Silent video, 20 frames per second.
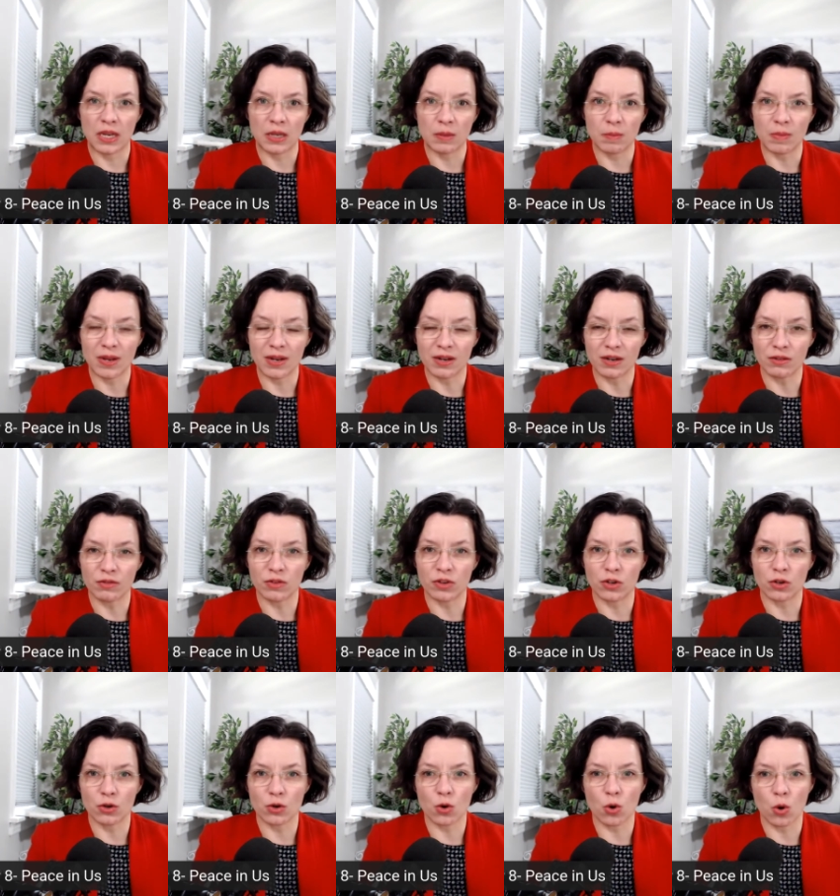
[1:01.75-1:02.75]
by leaving your
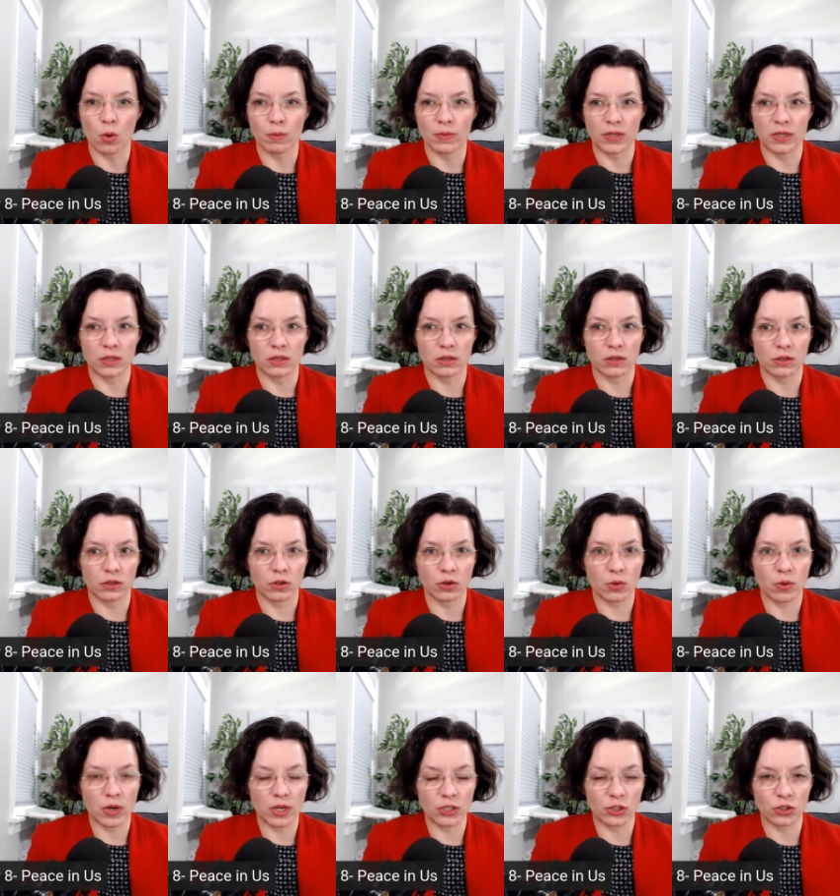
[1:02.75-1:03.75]
comments and your
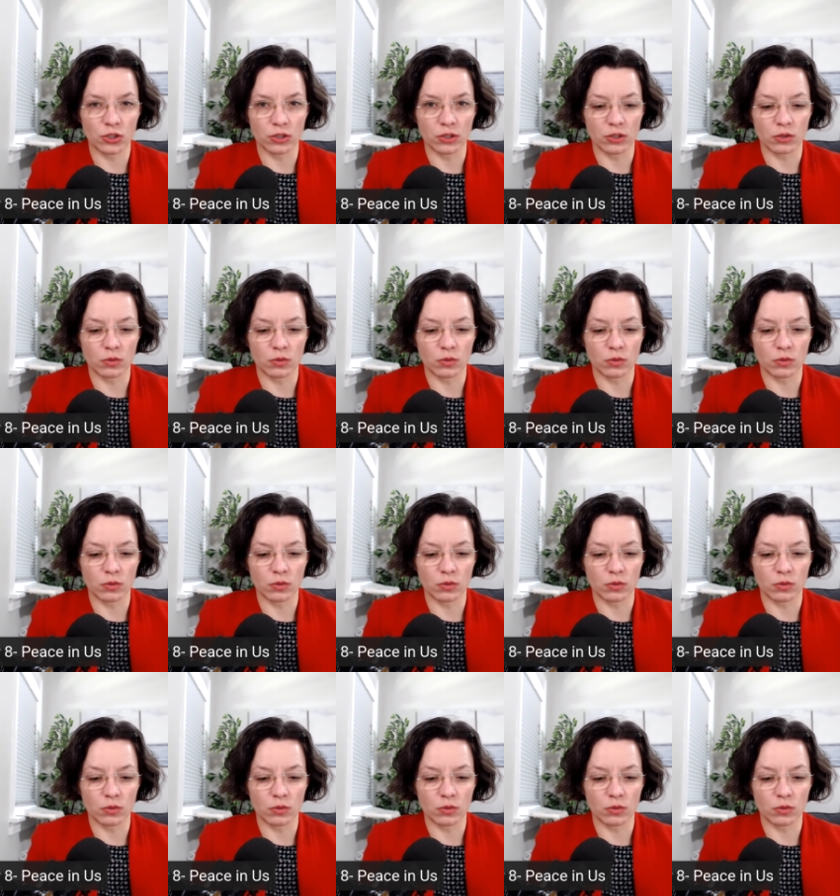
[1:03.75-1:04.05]
questions. We